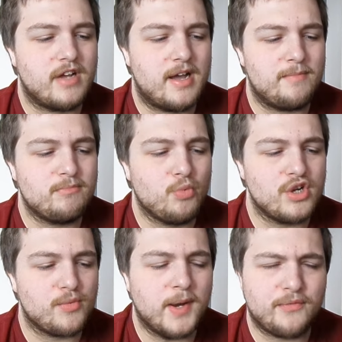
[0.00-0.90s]
I'm
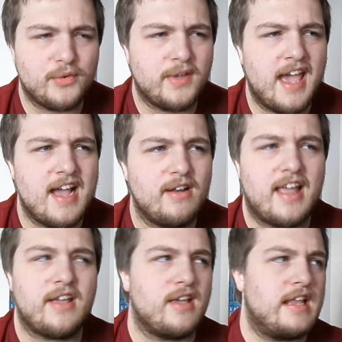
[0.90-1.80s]
wondering if we'll get,
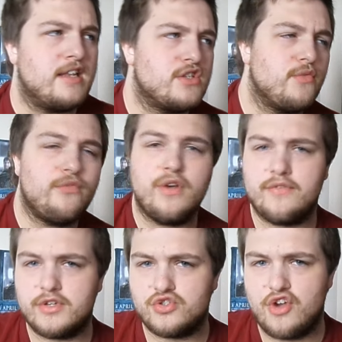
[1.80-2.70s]
like, in
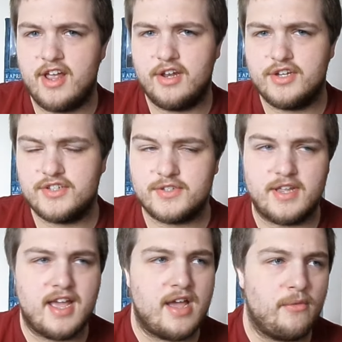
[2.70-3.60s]
further trailers,
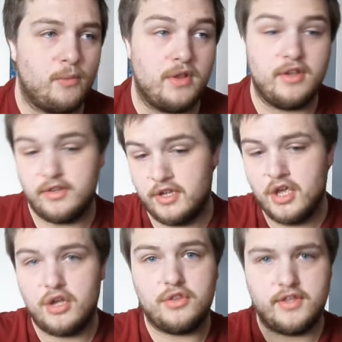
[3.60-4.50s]
uh, in
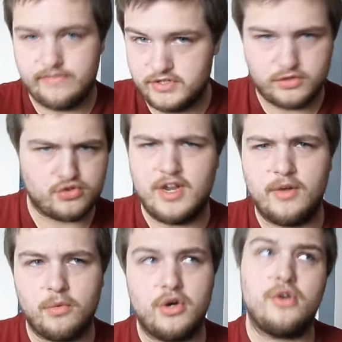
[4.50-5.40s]
the official
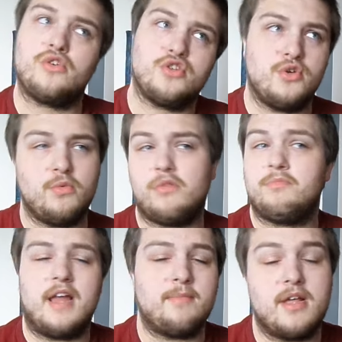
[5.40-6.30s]
trailer one or two or
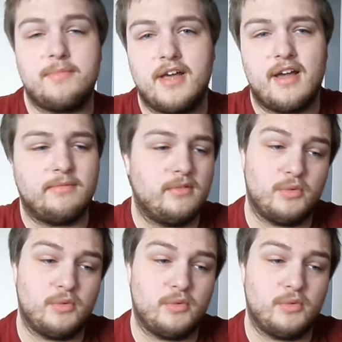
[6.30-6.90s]
blah blah blah.